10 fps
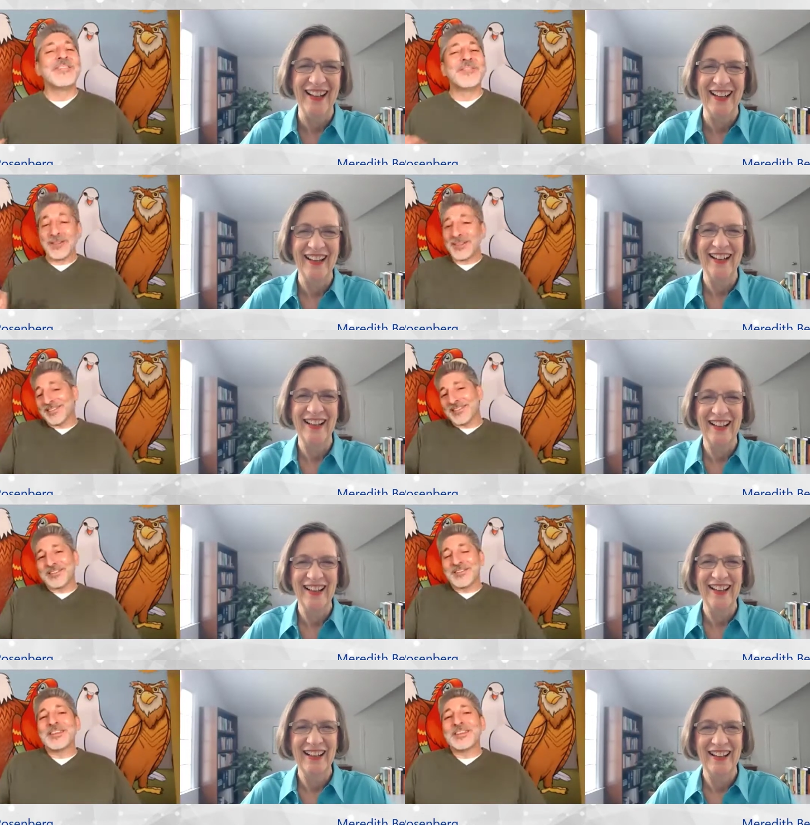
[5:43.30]
Speaker 1: Let's
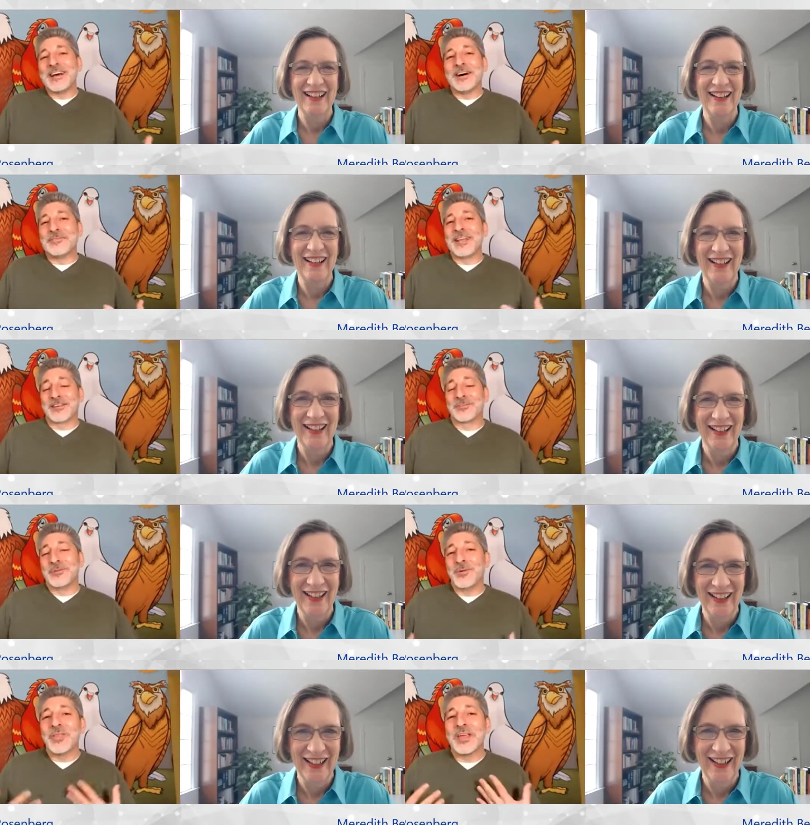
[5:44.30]
do the dove next. When
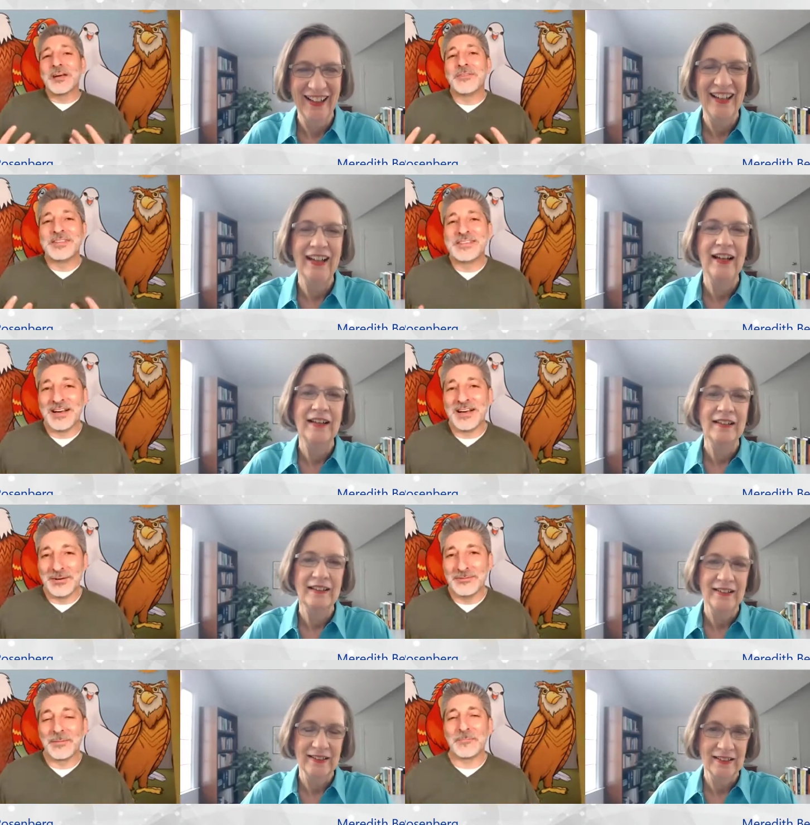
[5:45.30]
you think of a
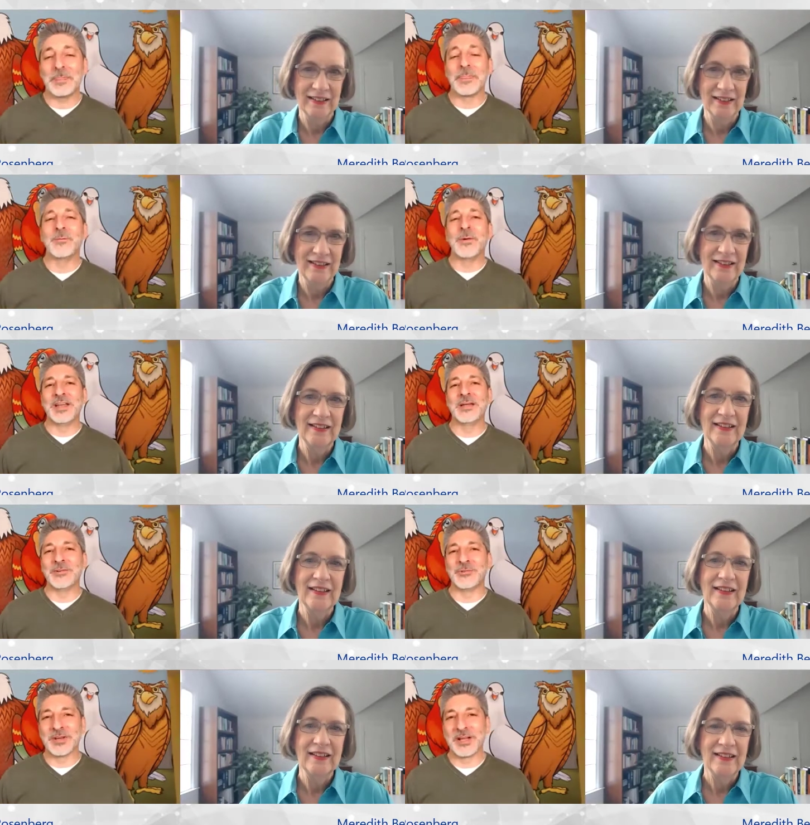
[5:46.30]
dove, what
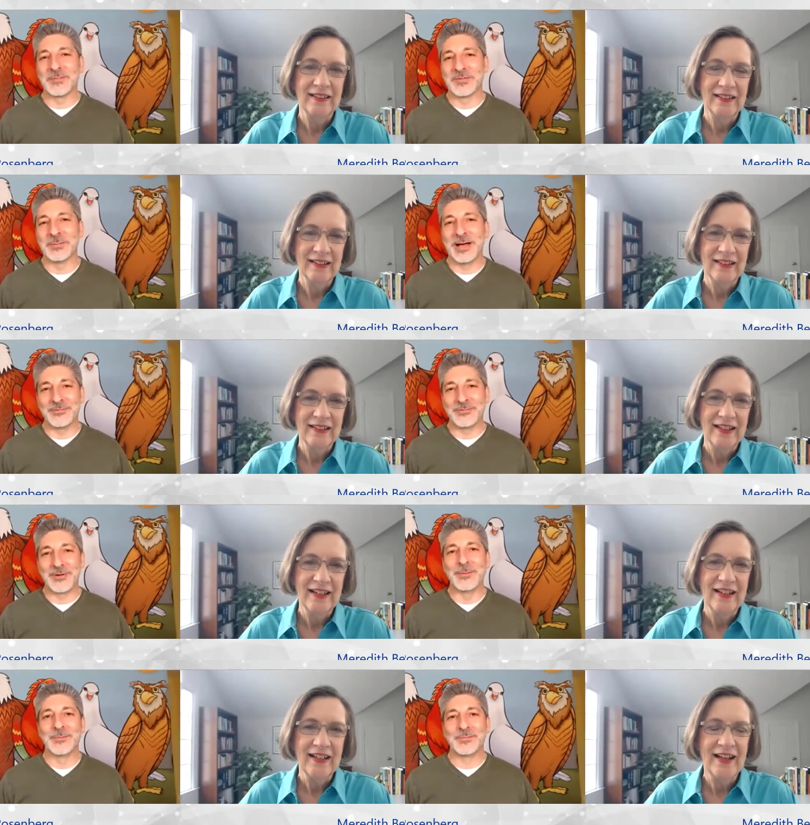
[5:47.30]
imagery comes to mind for you?
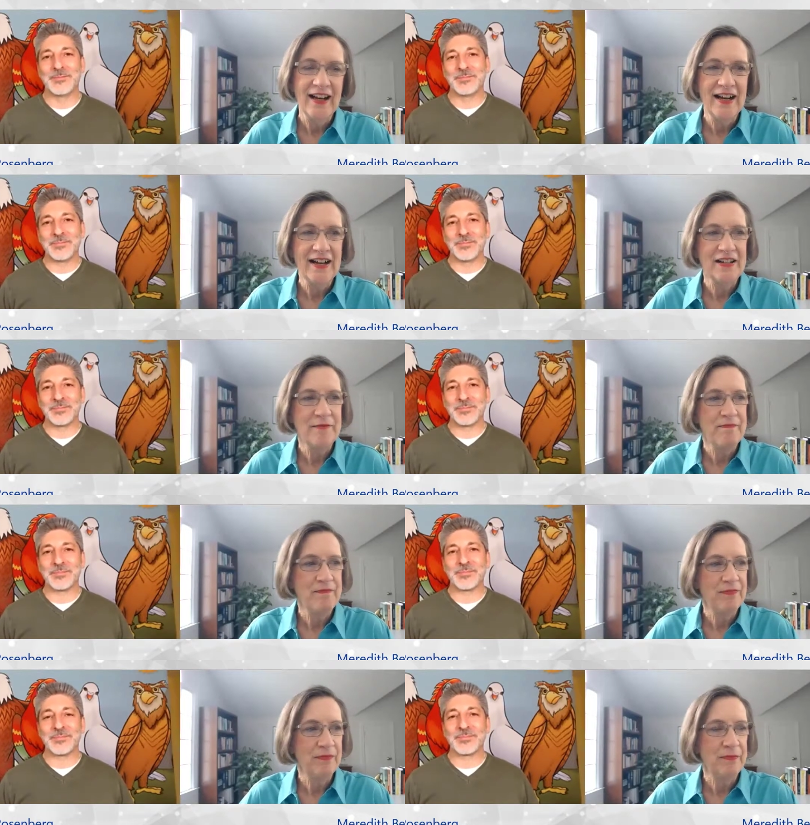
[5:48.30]

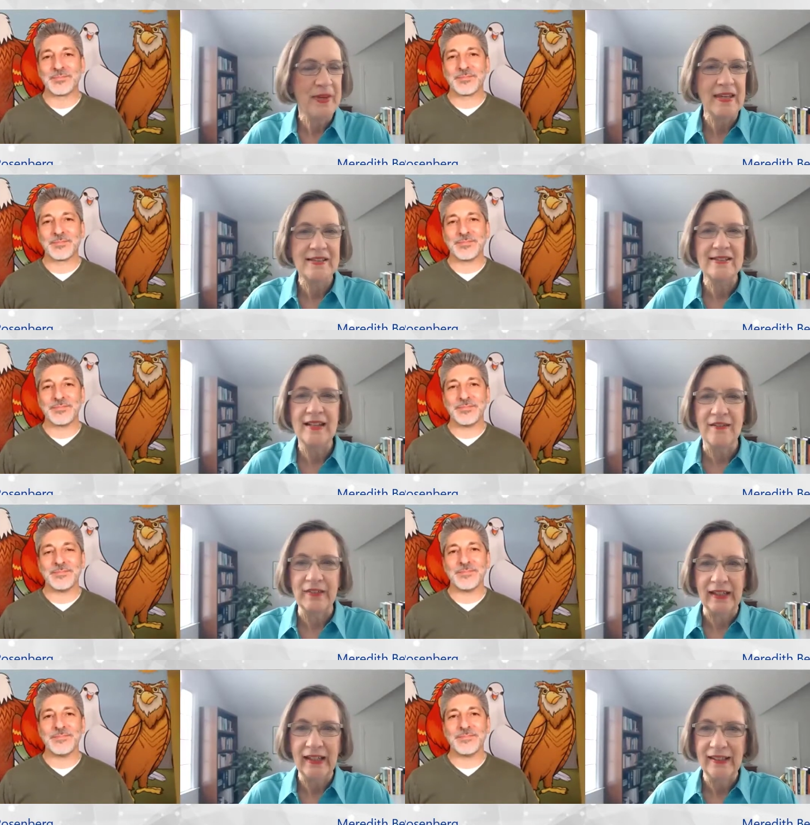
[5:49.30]
Speaker 2: Peace
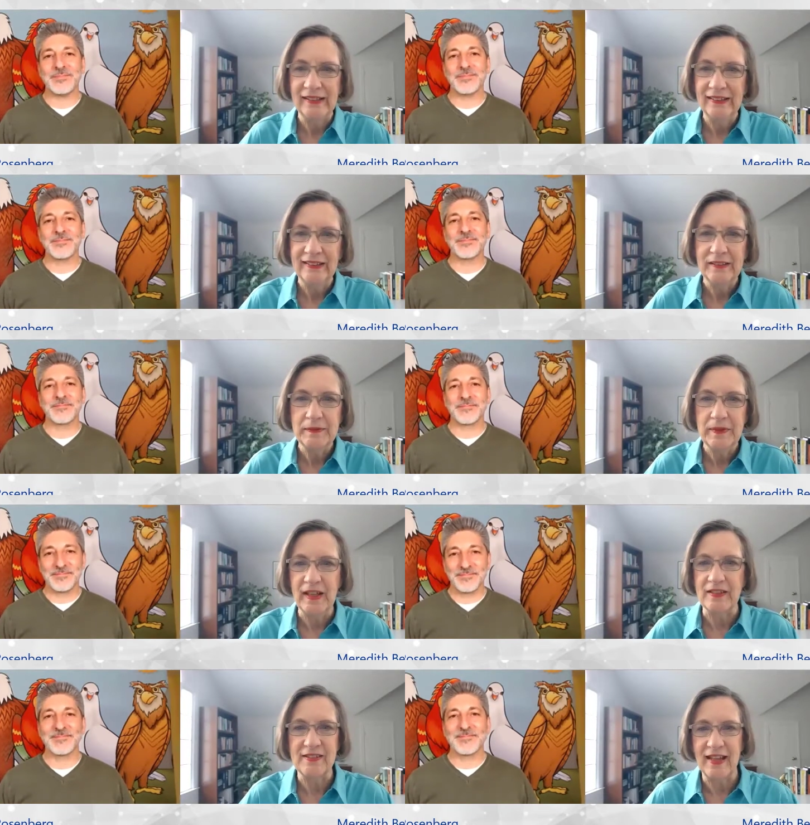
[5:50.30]
loving,
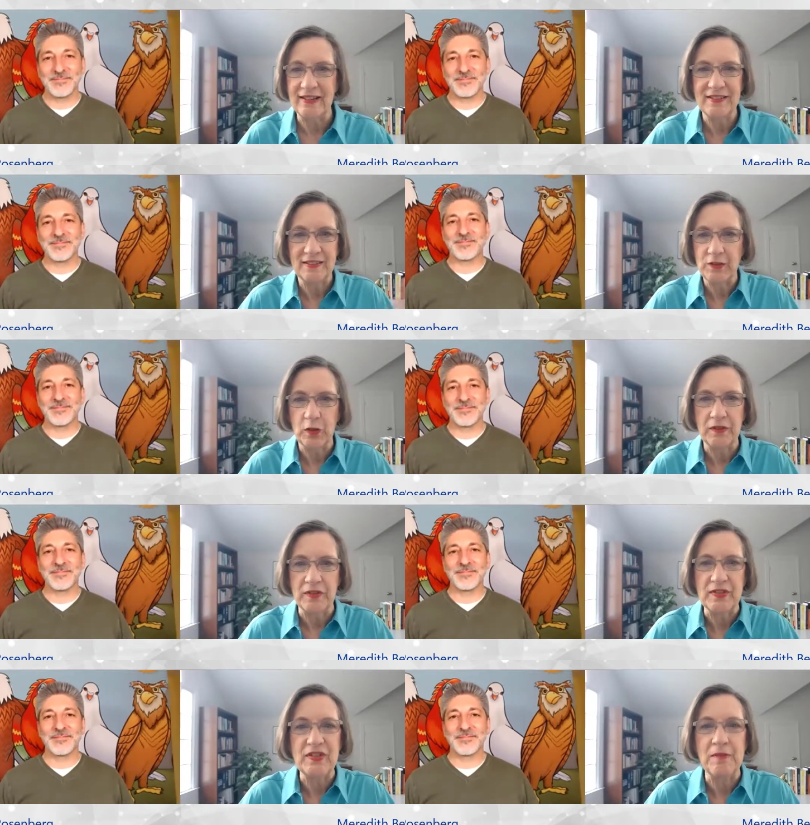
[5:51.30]
because that's sort of
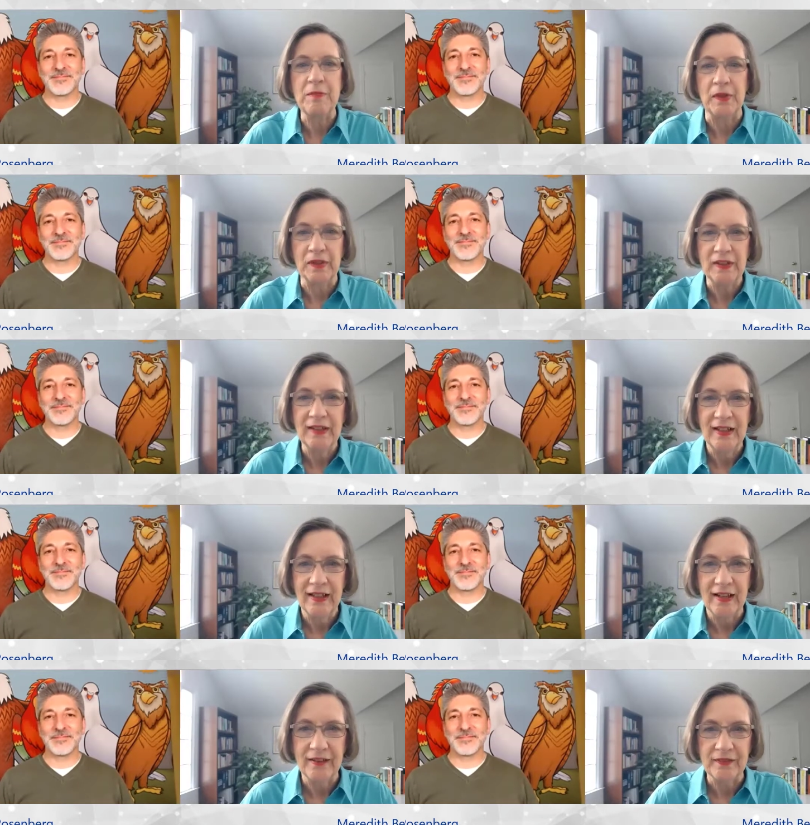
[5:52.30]
a symbol
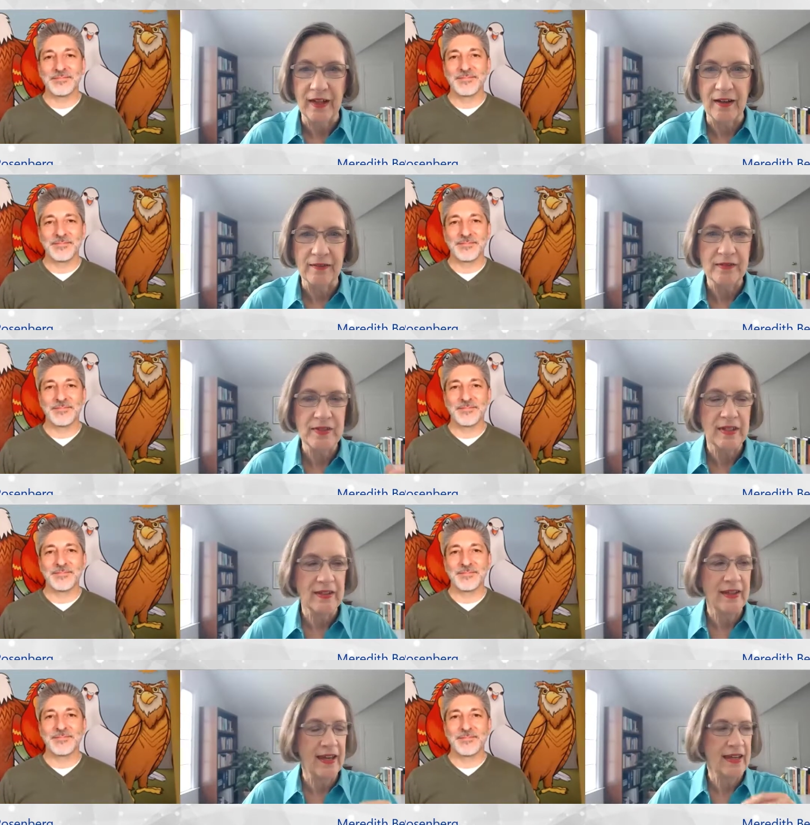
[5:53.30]
of doves.
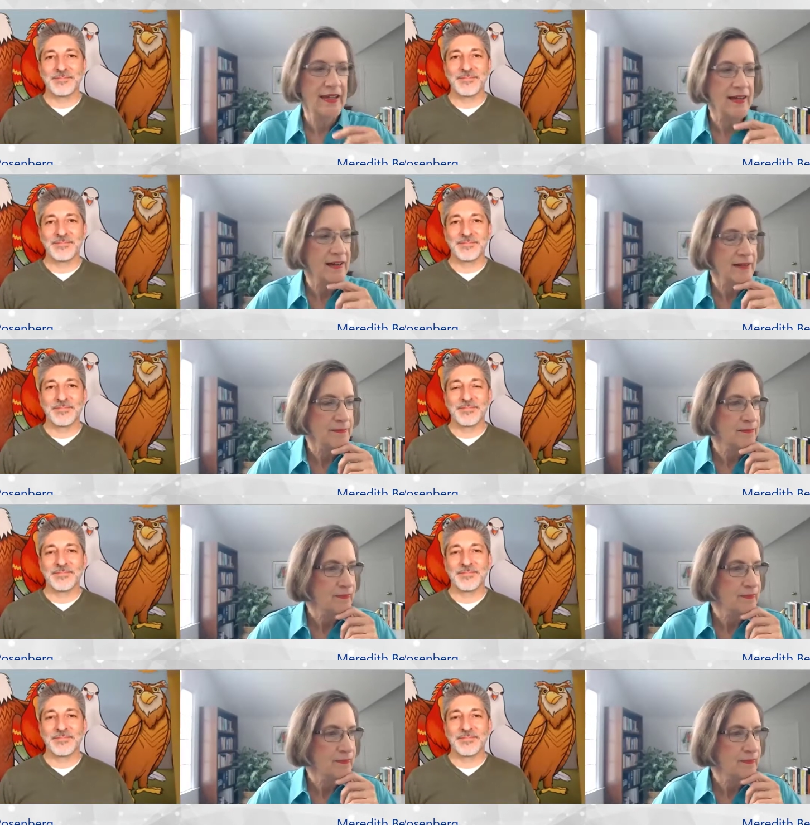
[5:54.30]
They're